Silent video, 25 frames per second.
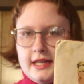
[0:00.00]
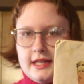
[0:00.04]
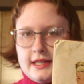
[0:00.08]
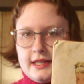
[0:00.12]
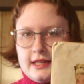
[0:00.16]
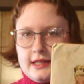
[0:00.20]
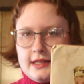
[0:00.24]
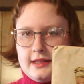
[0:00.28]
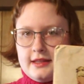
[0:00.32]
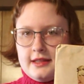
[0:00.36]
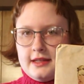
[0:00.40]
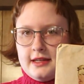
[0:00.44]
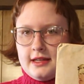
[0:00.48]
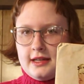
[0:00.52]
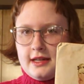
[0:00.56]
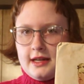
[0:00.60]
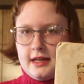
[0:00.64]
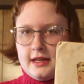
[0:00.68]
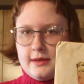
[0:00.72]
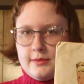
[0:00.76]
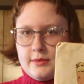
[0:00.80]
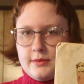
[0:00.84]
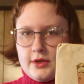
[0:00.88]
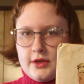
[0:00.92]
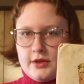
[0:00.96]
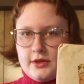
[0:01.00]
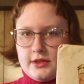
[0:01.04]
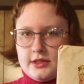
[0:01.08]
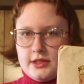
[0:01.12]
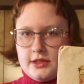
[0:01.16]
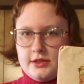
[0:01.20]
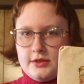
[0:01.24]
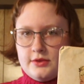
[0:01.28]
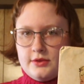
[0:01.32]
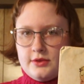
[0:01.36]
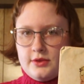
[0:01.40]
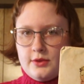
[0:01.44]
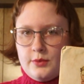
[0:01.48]
And I think I am going
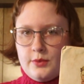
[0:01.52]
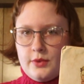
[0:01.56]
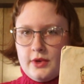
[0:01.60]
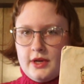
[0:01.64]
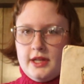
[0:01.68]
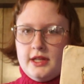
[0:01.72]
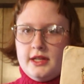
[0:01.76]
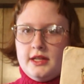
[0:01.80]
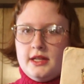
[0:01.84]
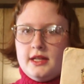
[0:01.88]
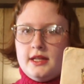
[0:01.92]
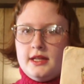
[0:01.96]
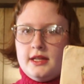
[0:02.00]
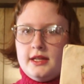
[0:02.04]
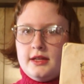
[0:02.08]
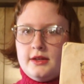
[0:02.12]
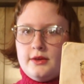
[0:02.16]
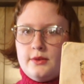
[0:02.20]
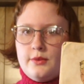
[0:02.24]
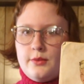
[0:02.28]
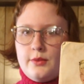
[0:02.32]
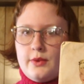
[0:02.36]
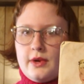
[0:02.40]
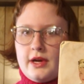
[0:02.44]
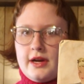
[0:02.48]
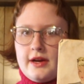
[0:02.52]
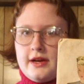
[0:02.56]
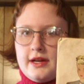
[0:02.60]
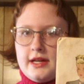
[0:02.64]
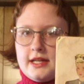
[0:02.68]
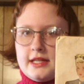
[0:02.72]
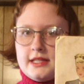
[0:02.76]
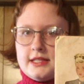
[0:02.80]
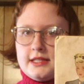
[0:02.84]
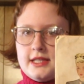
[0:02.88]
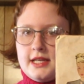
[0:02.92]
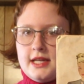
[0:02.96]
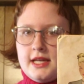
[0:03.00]
to do the one where
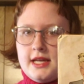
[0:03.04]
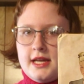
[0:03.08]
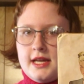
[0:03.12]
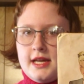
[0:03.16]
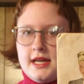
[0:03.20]
it